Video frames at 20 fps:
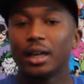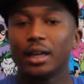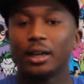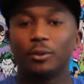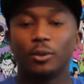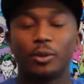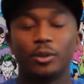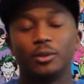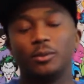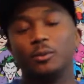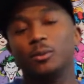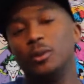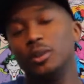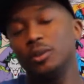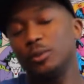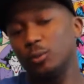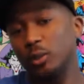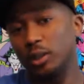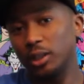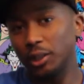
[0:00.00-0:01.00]
Well,
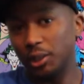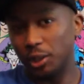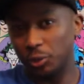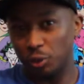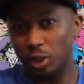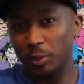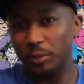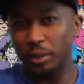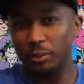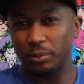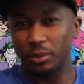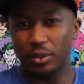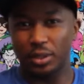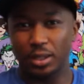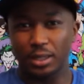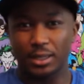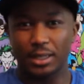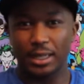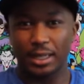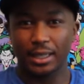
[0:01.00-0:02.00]
not the dribbling,
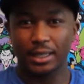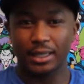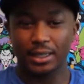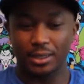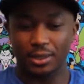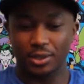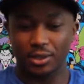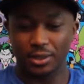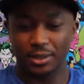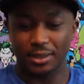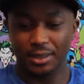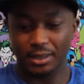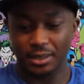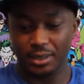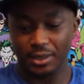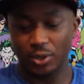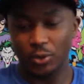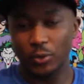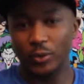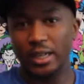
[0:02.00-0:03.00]
because that is just
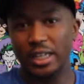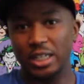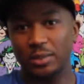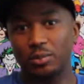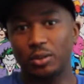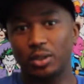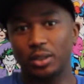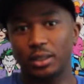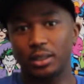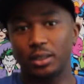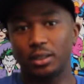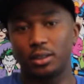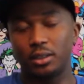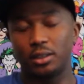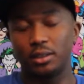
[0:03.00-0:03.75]
skill-wise, but